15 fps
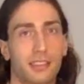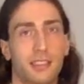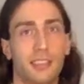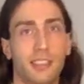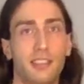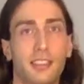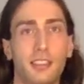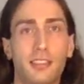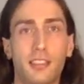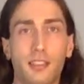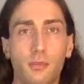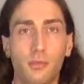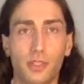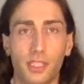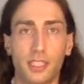this is a
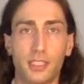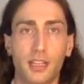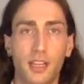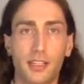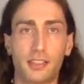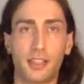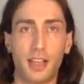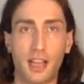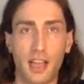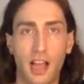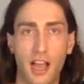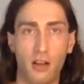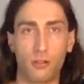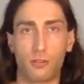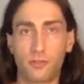really nice
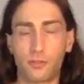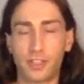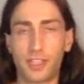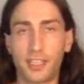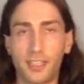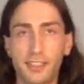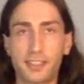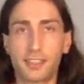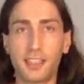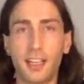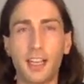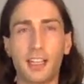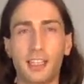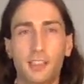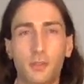outfit.
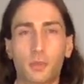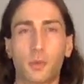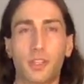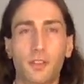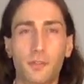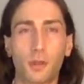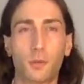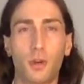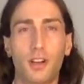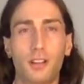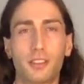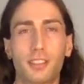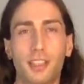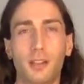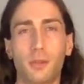This was one of the ones
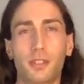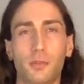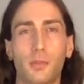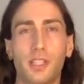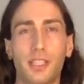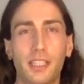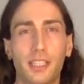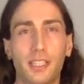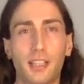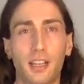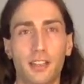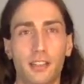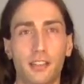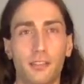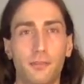that I was really
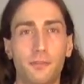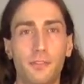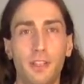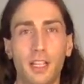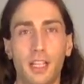kind of